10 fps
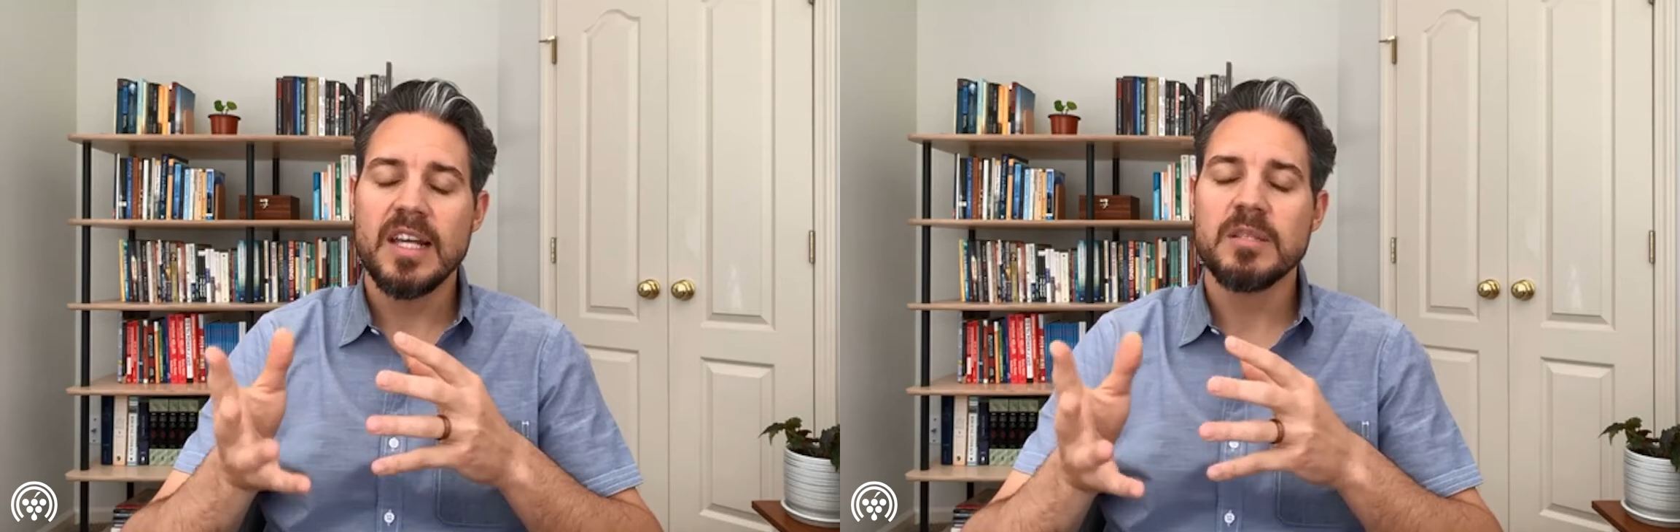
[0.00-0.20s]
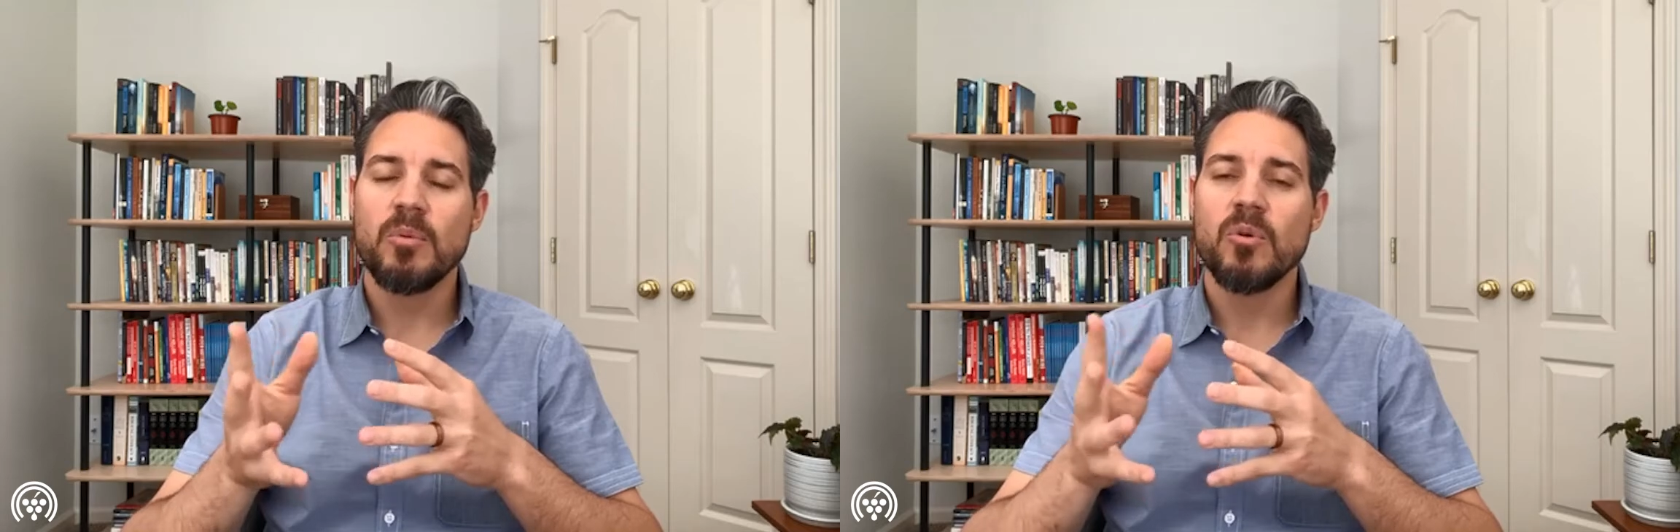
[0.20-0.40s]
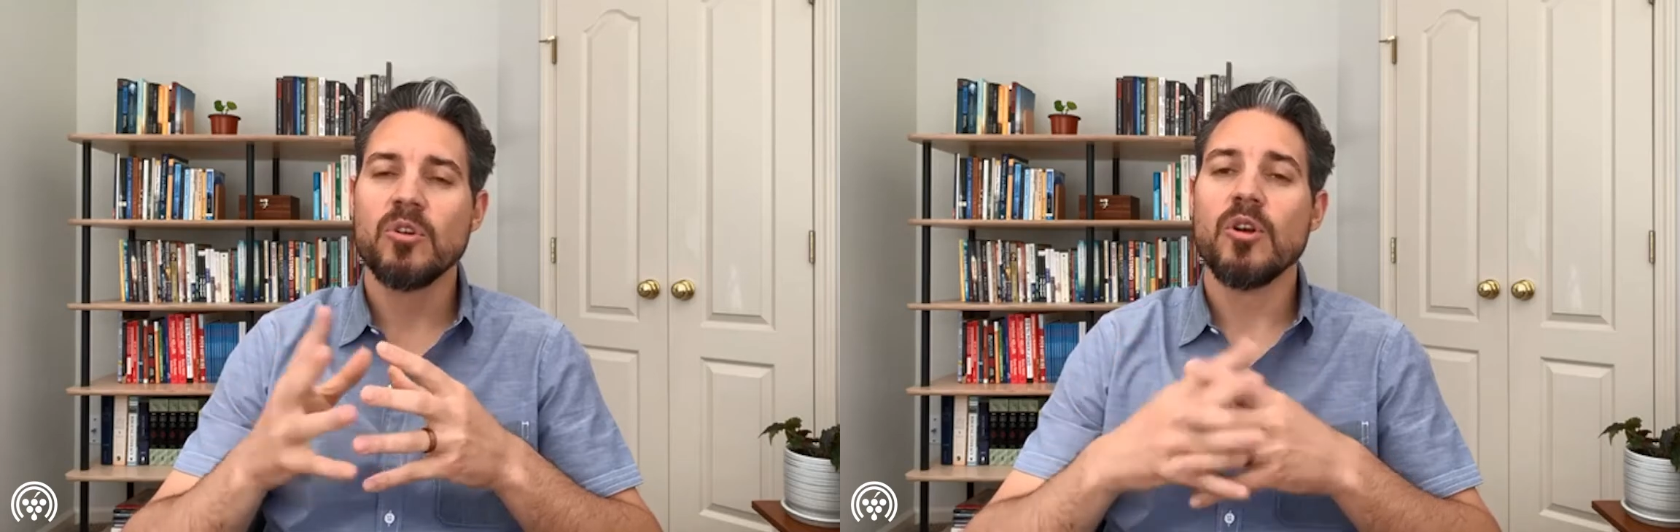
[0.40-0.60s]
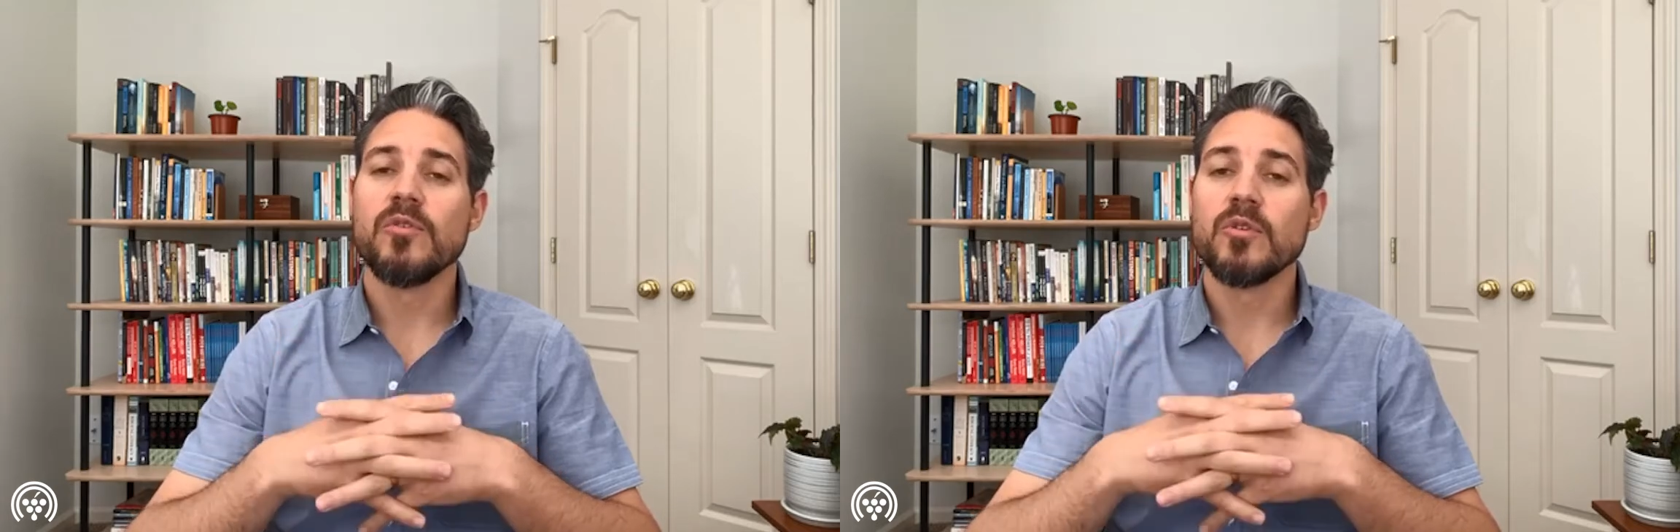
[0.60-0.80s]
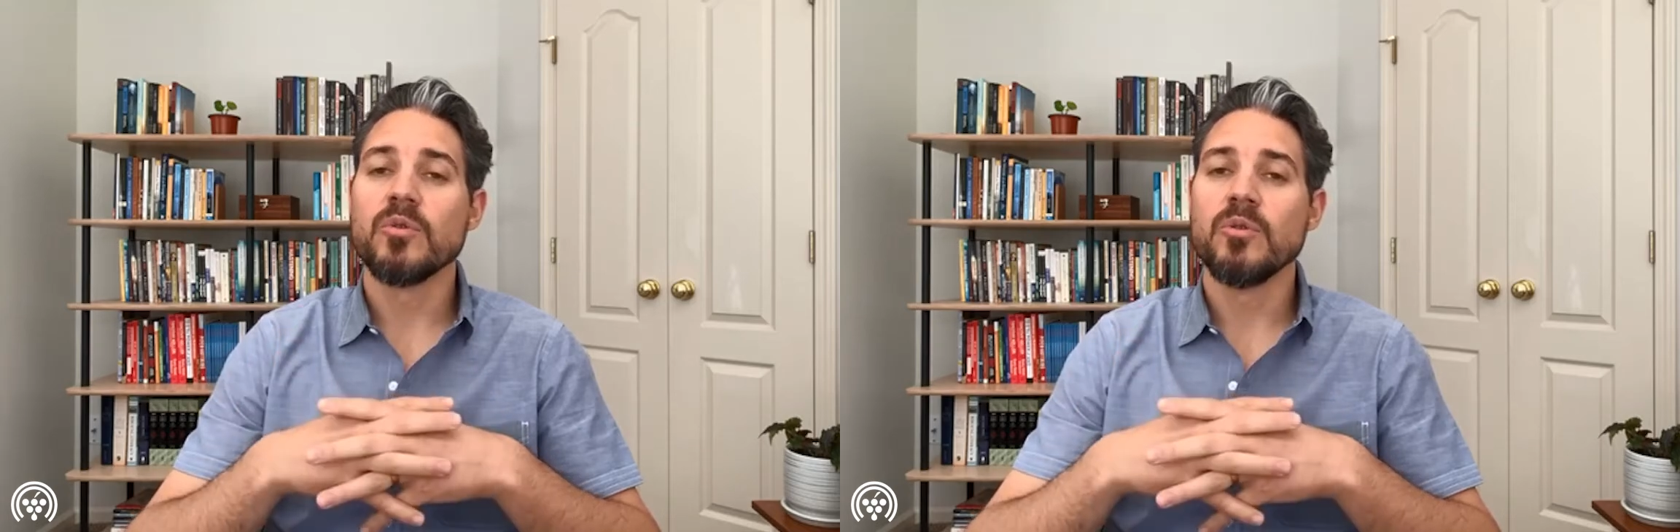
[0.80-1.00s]
exporter
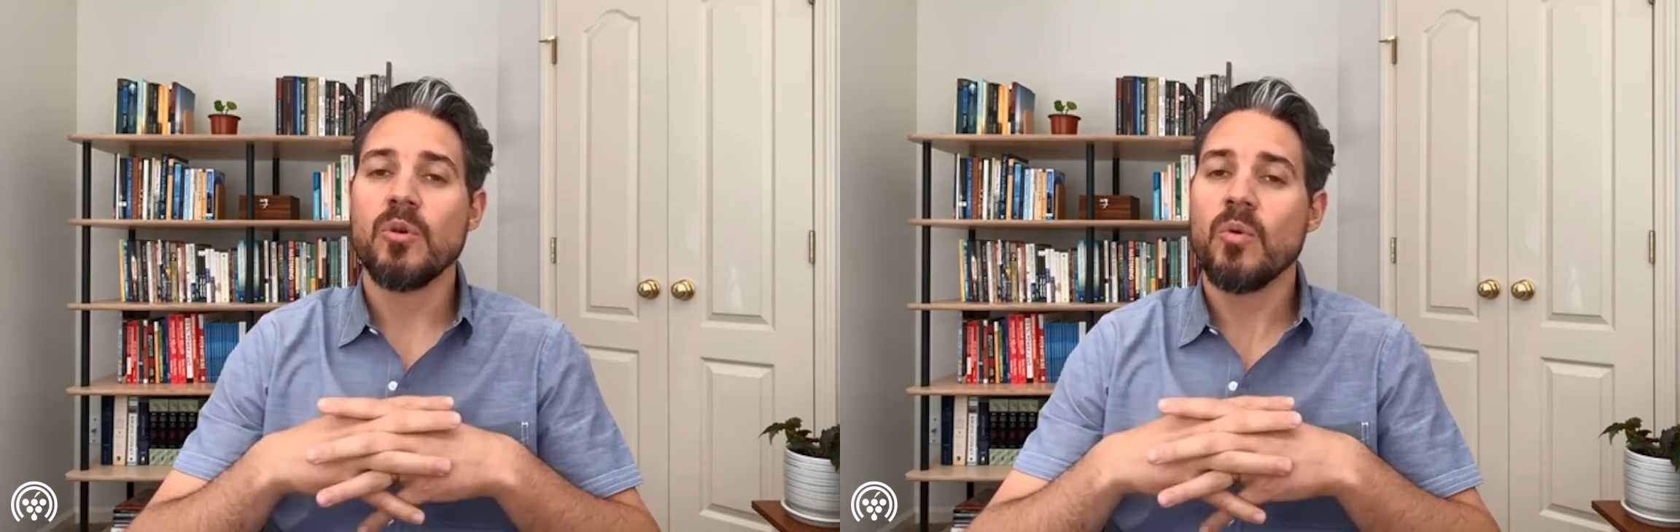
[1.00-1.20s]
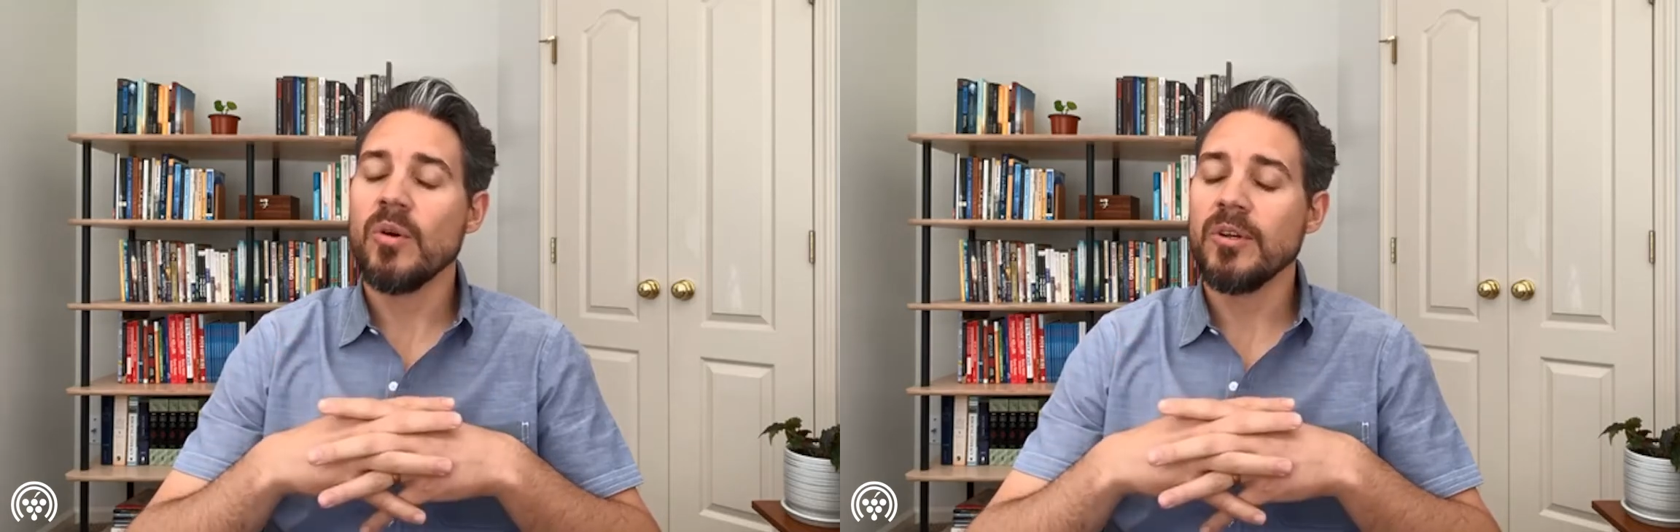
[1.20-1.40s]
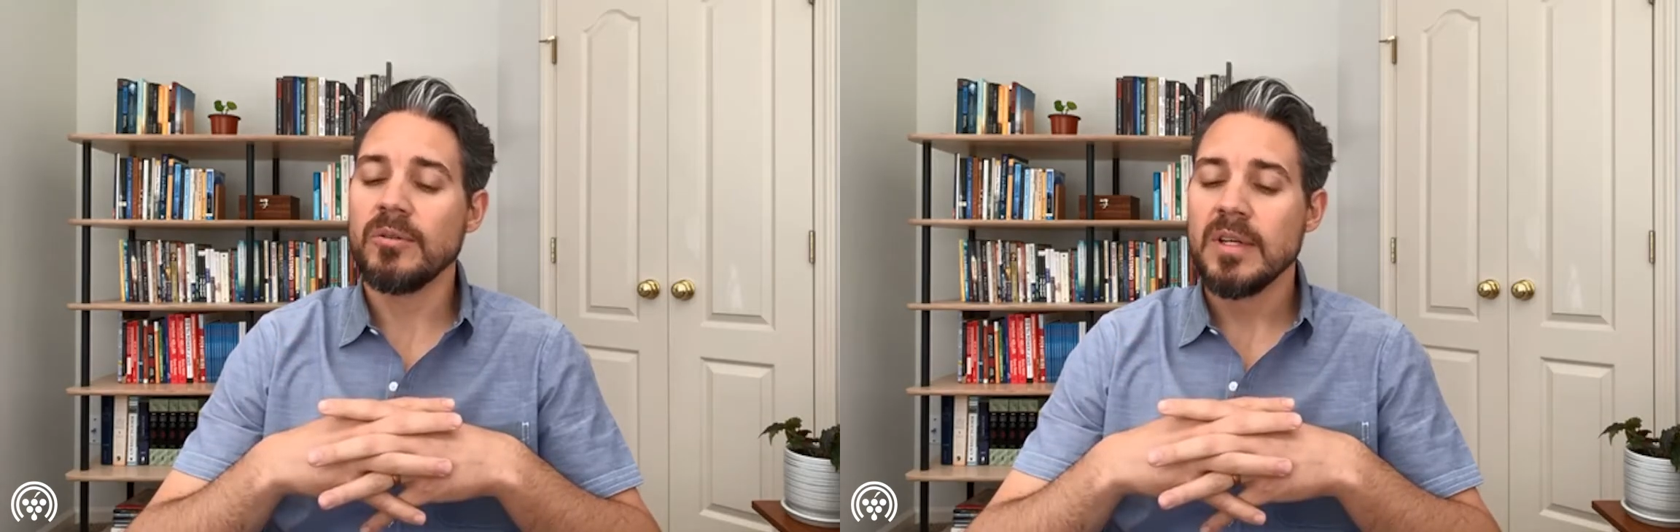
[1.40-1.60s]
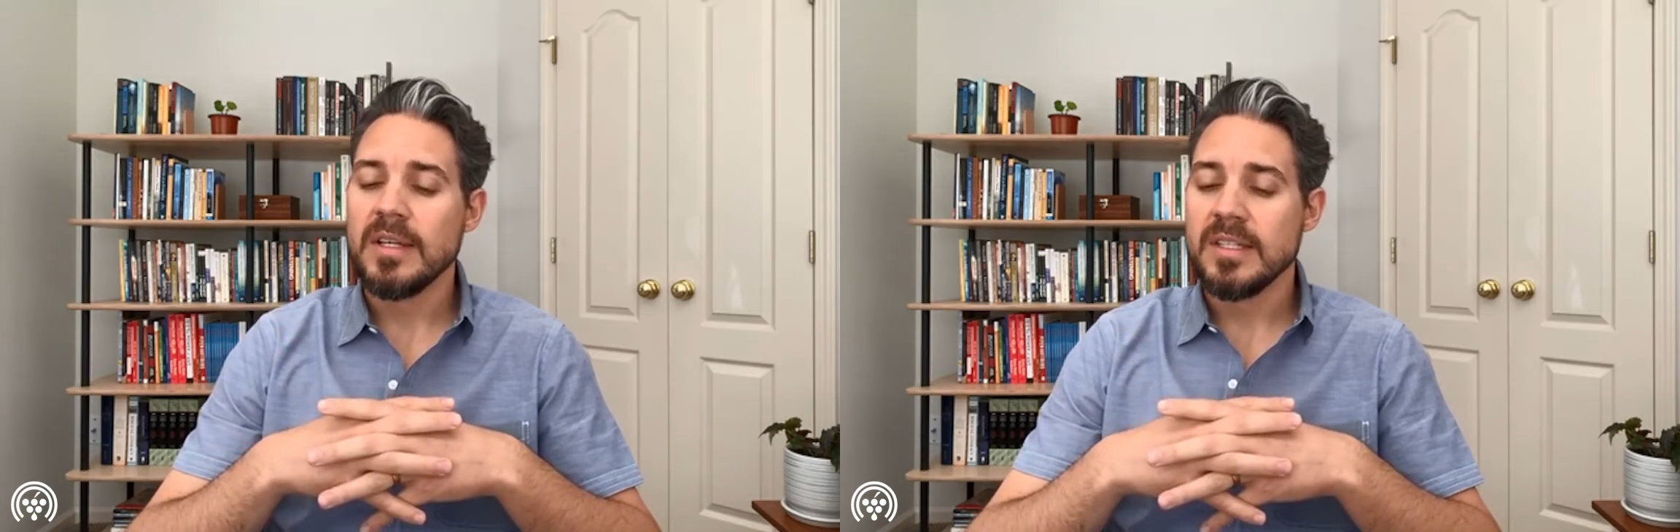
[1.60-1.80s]
of crude oil,